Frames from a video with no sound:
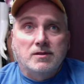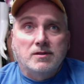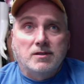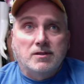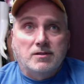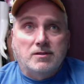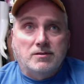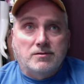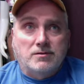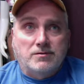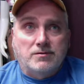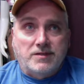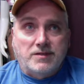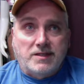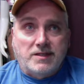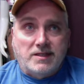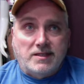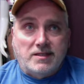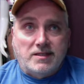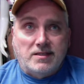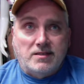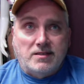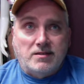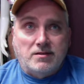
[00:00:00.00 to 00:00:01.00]
other
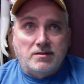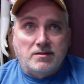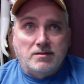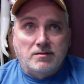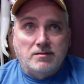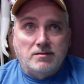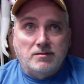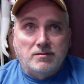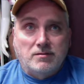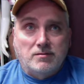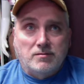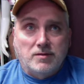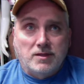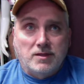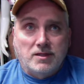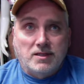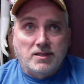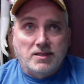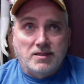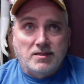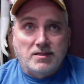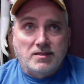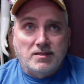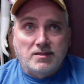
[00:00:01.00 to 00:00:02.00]
feeds
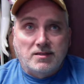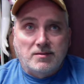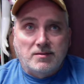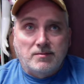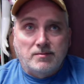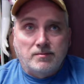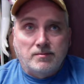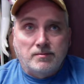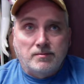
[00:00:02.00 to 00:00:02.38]
realize that